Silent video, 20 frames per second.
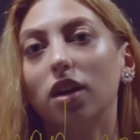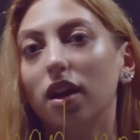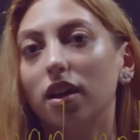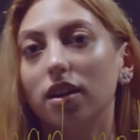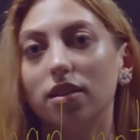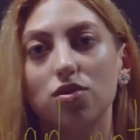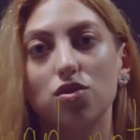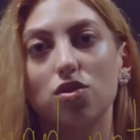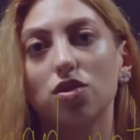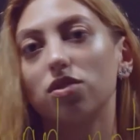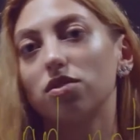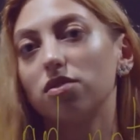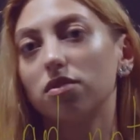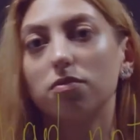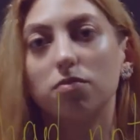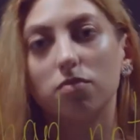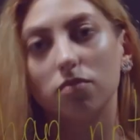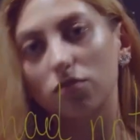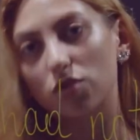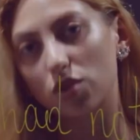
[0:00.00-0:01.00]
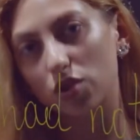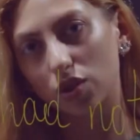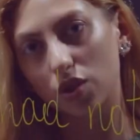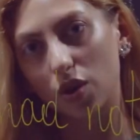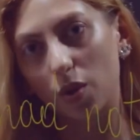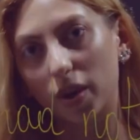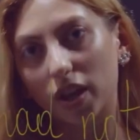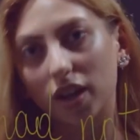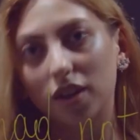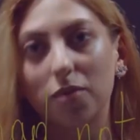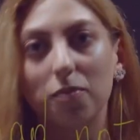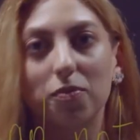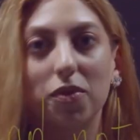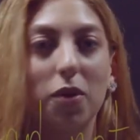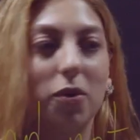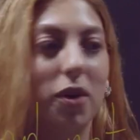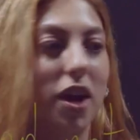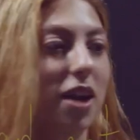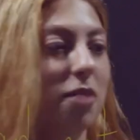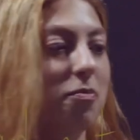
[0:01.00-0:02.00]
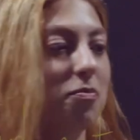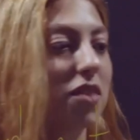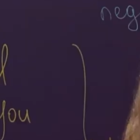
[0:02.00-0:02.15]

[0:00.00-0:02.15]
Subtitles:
it's just going. Okay?